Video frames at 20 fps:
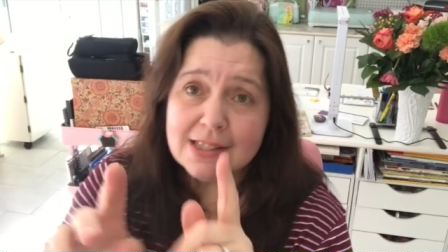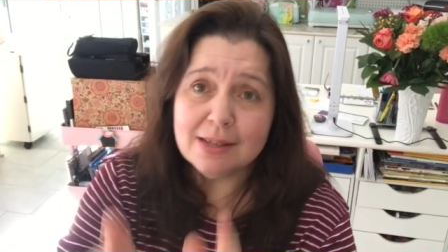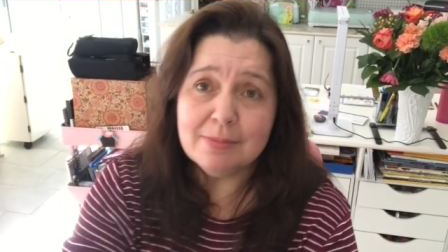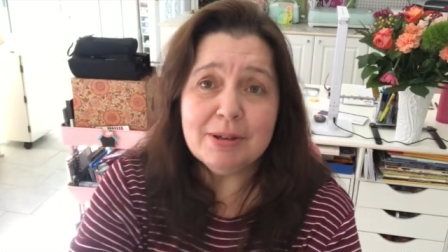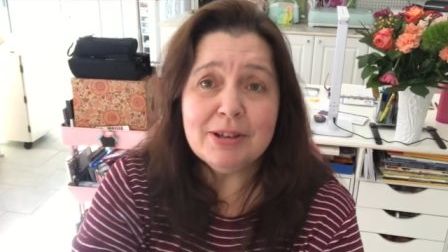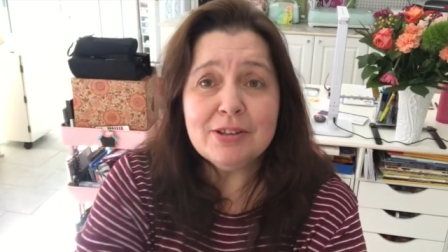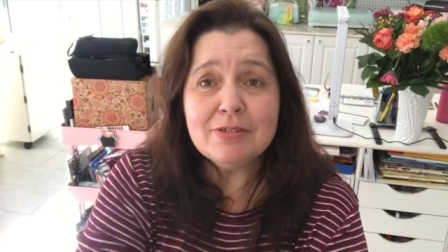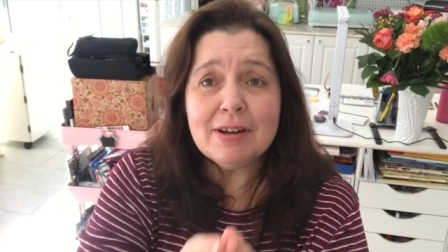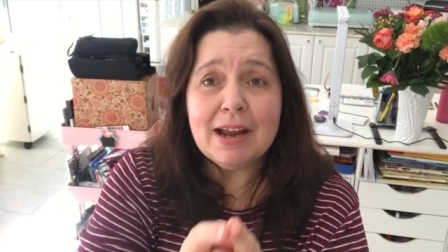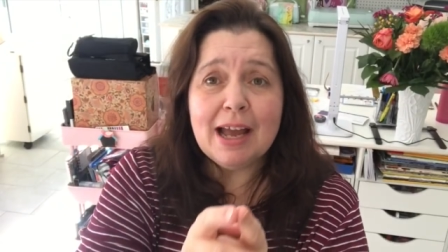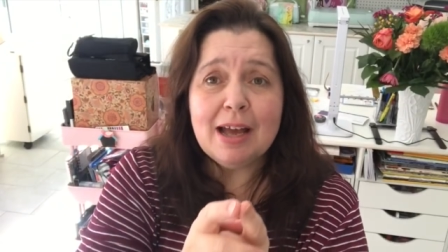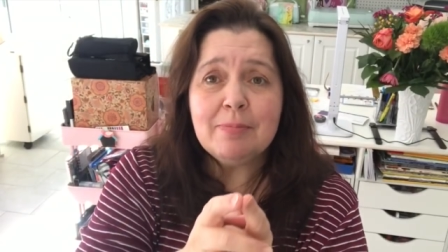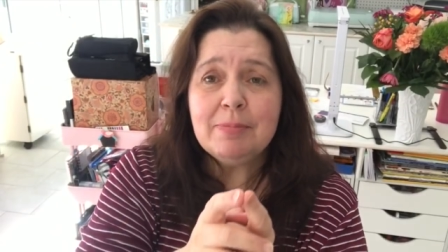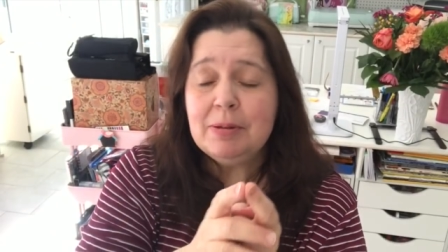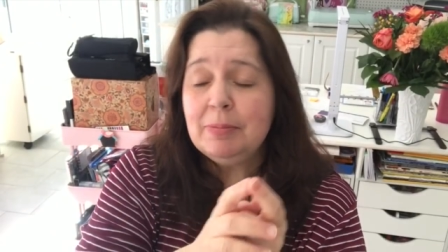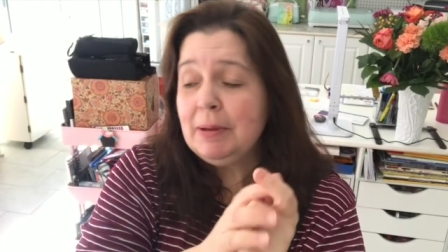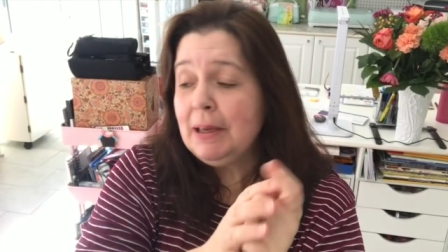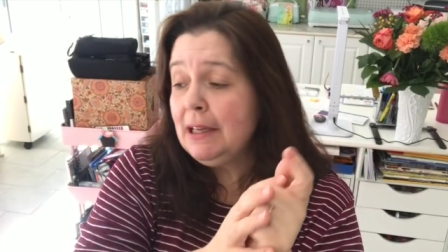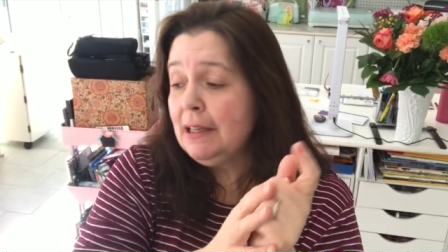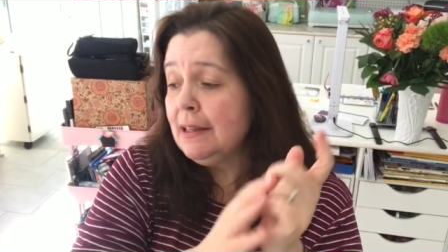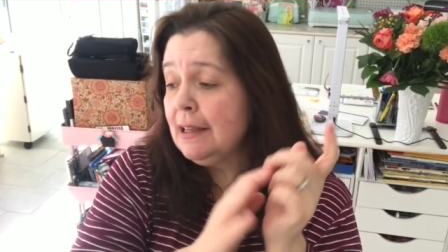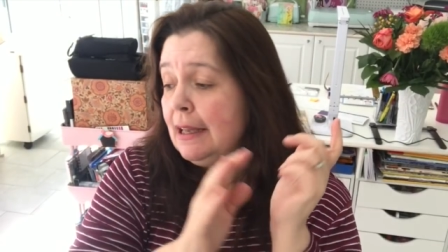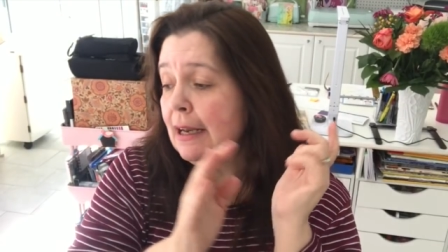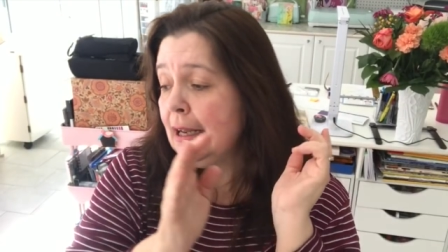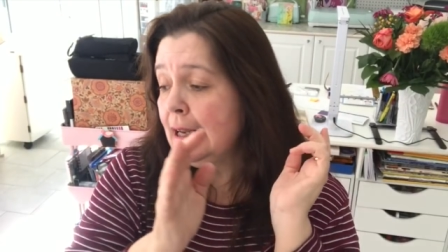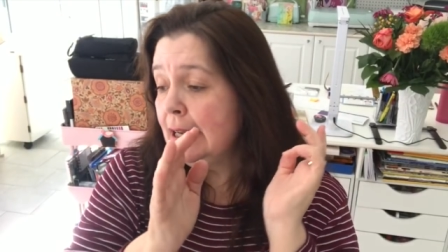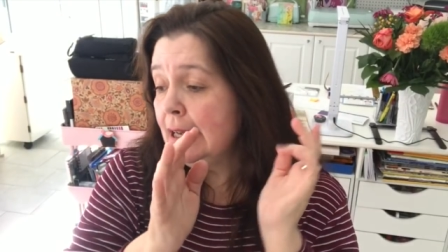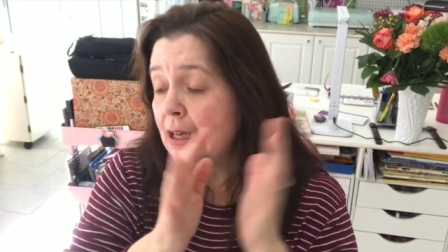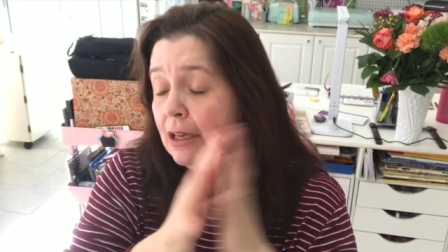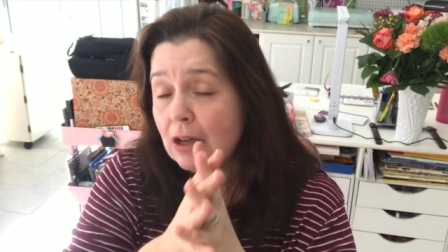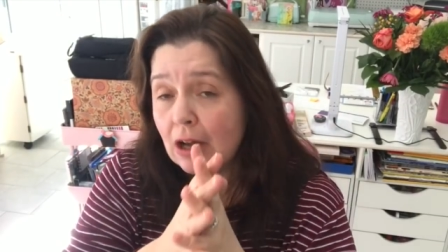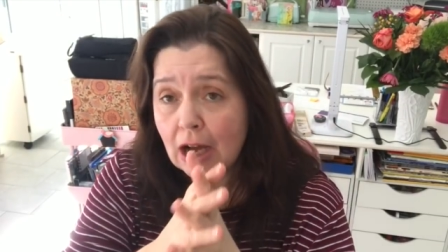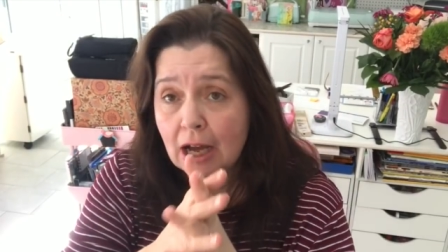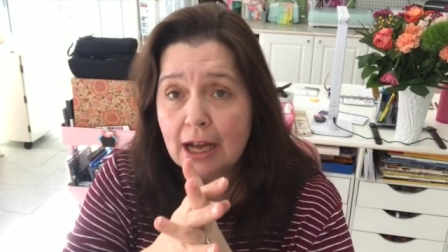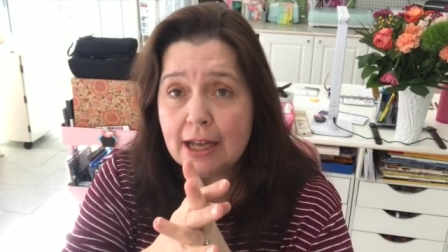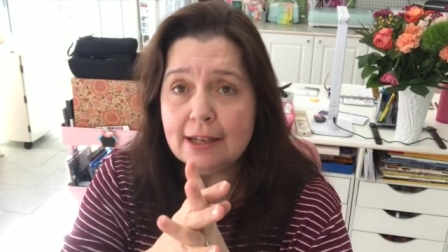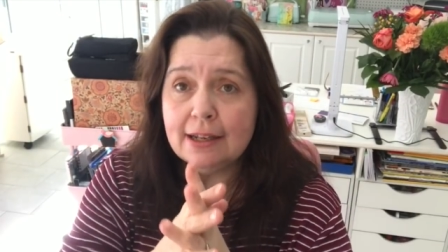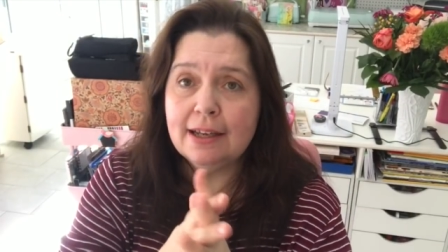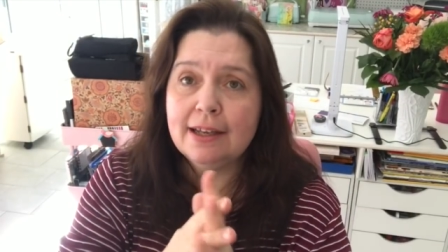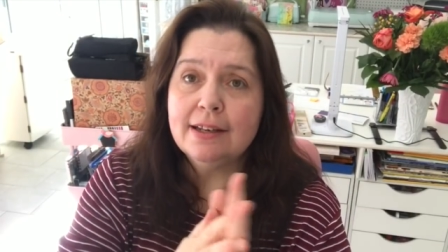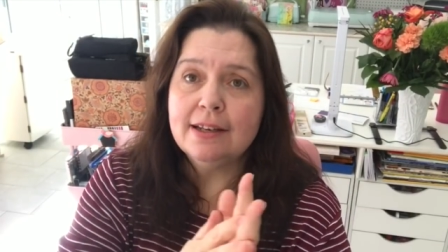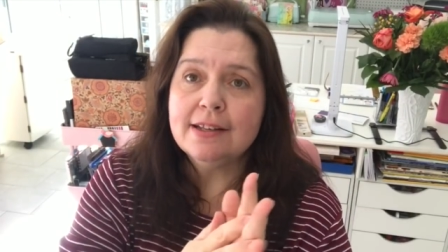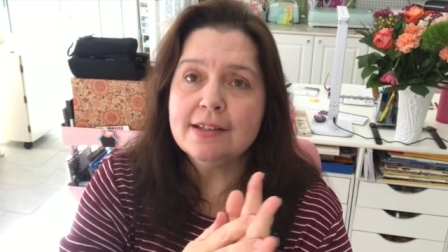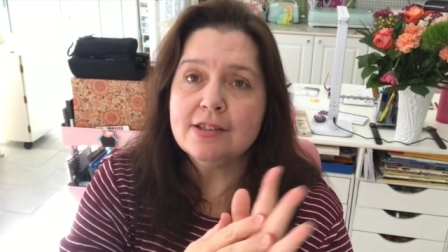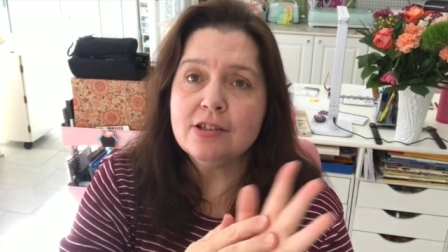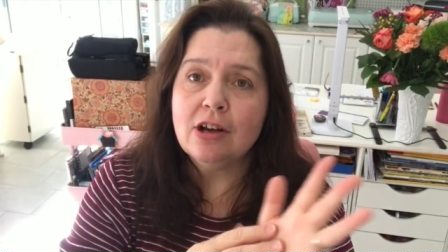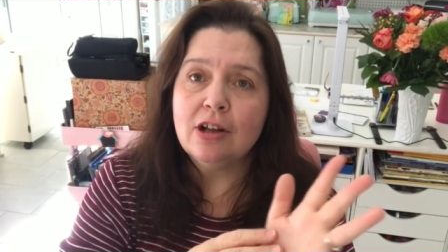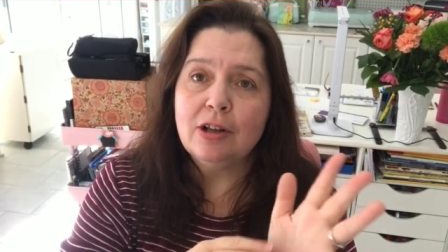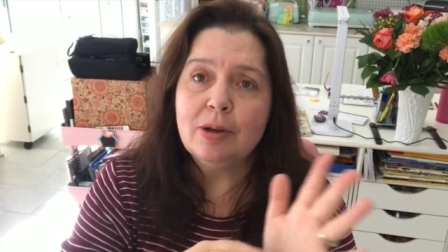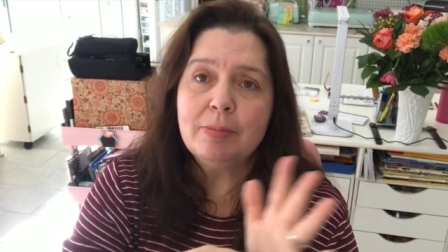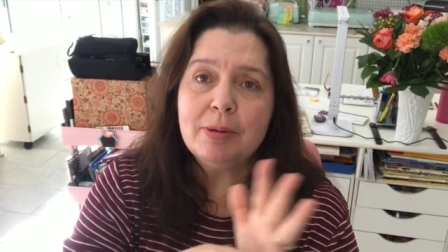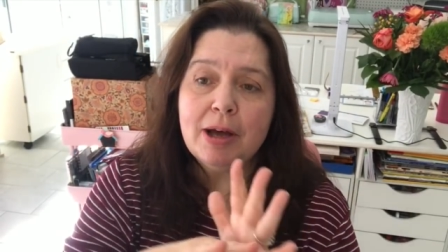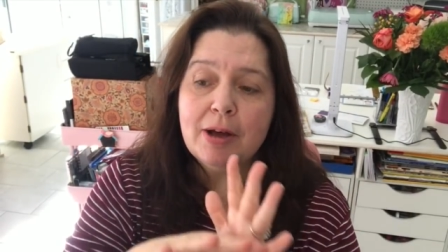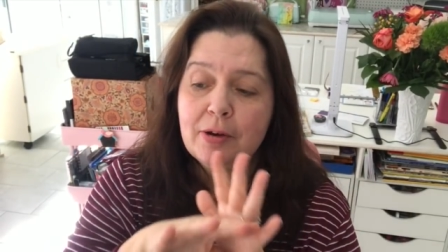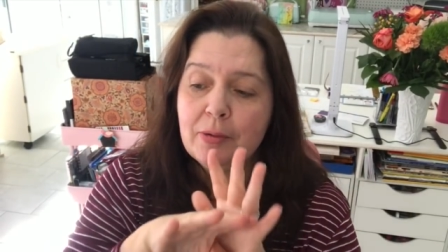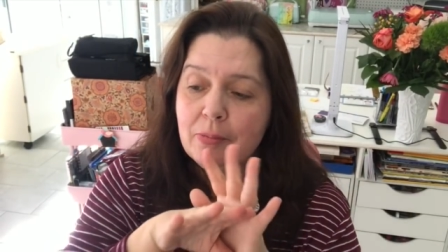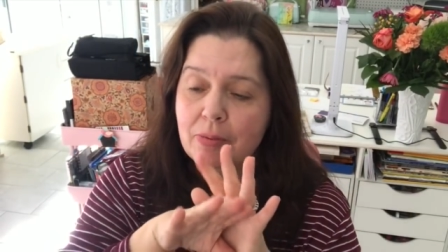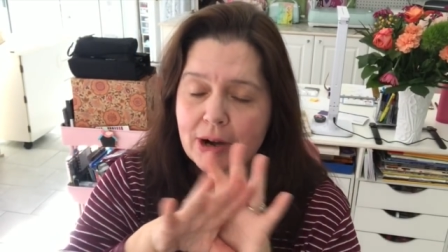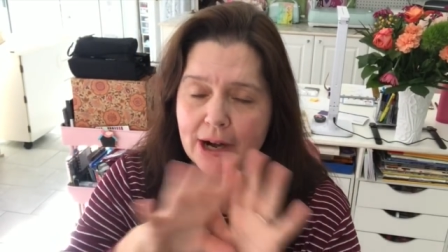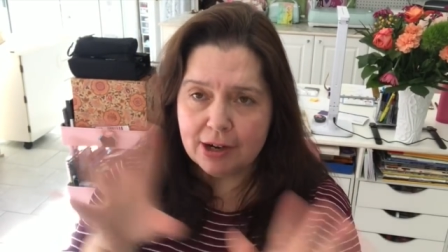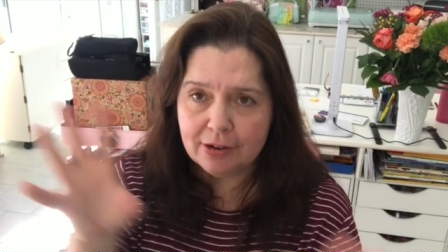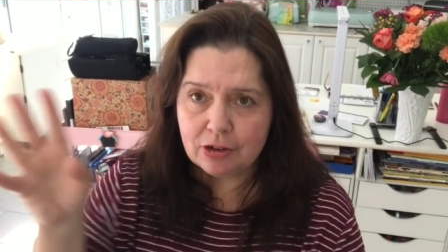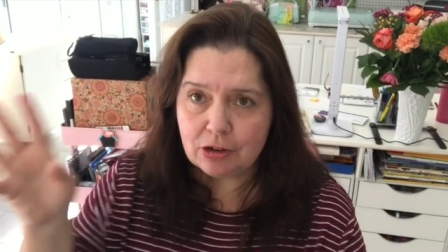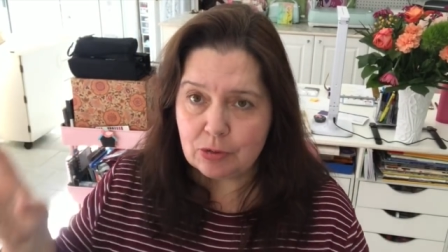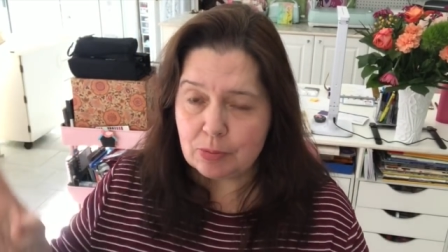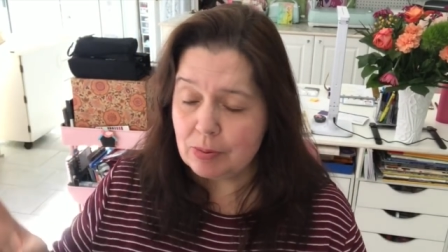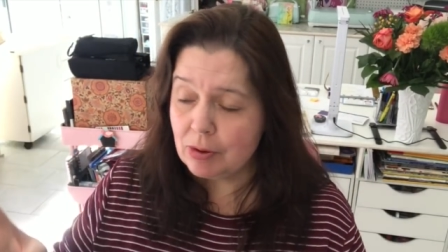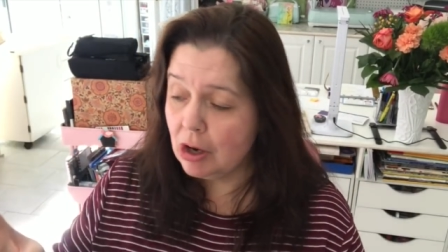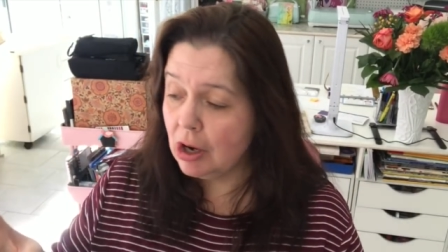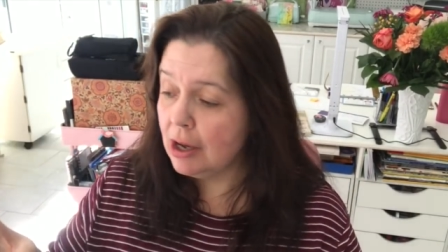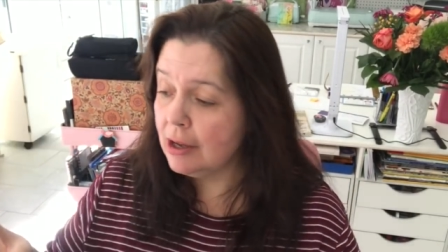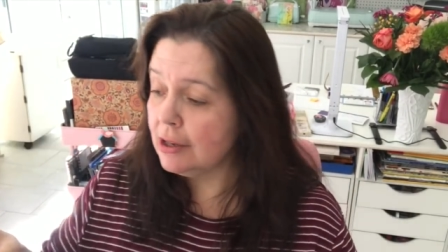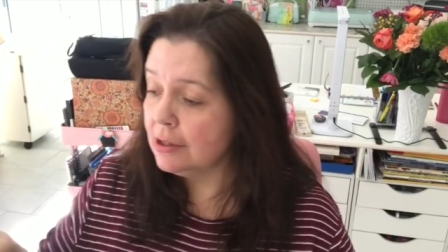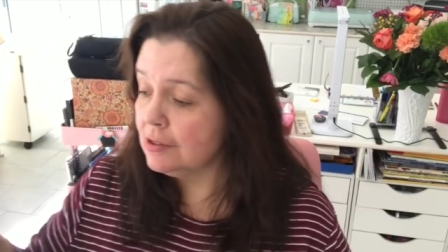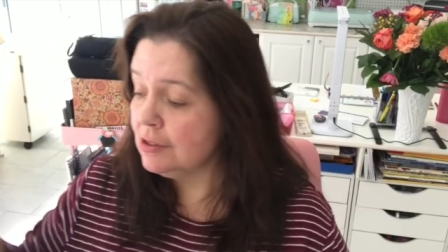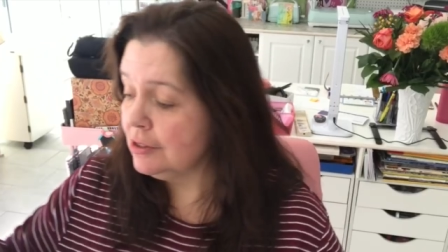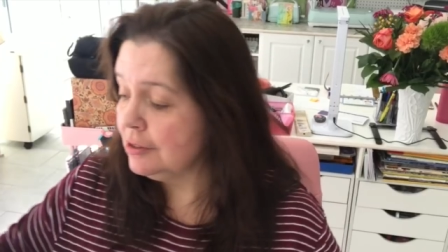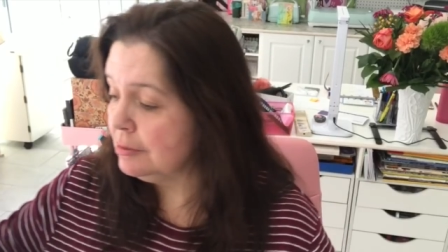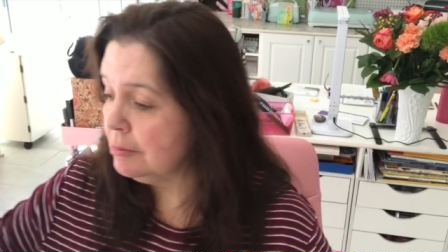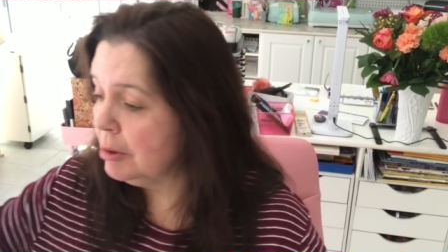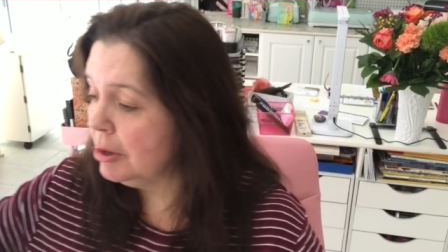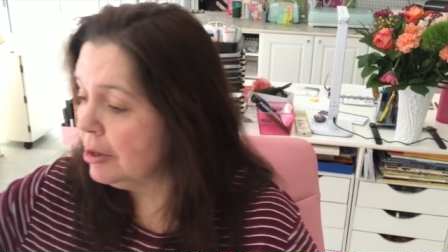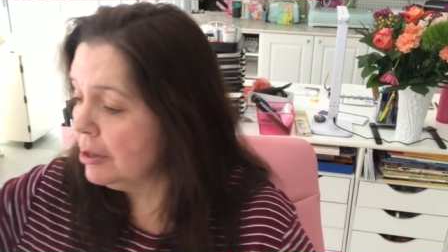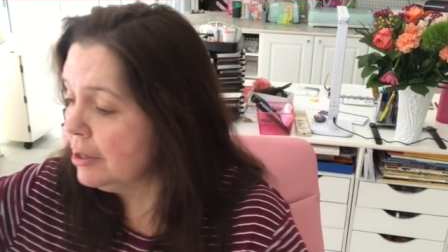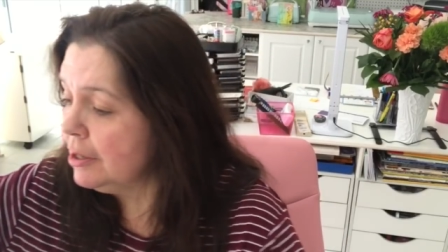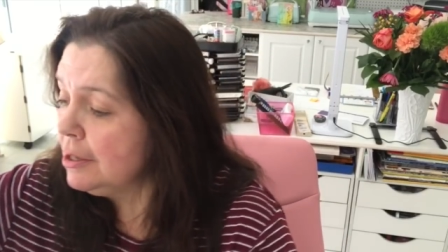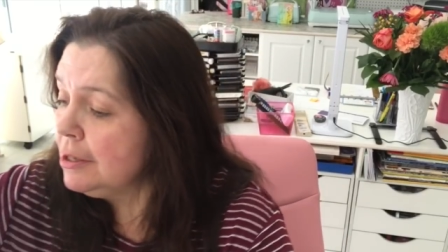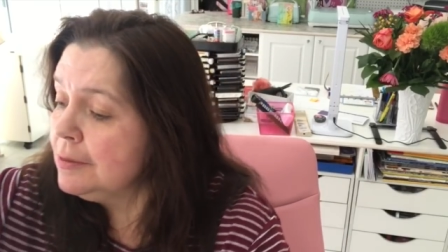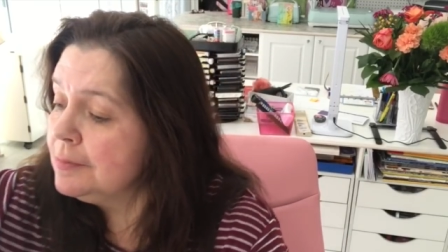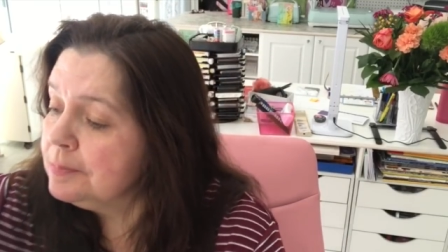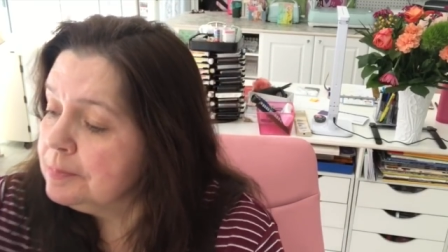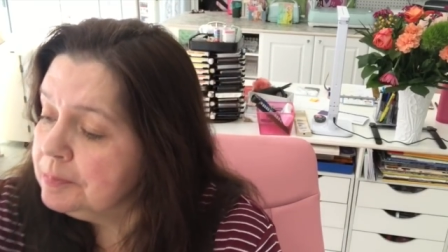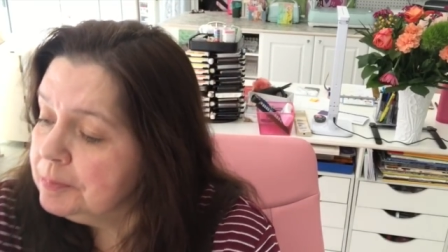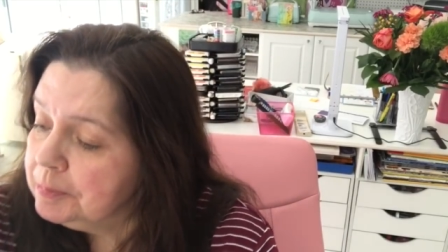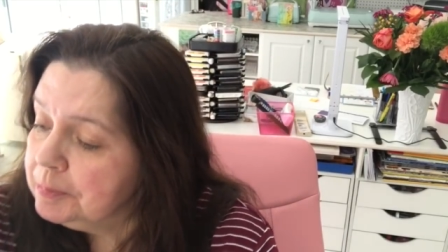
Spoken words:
Some other happy mail that I got, and it's all about a brand new product on the market,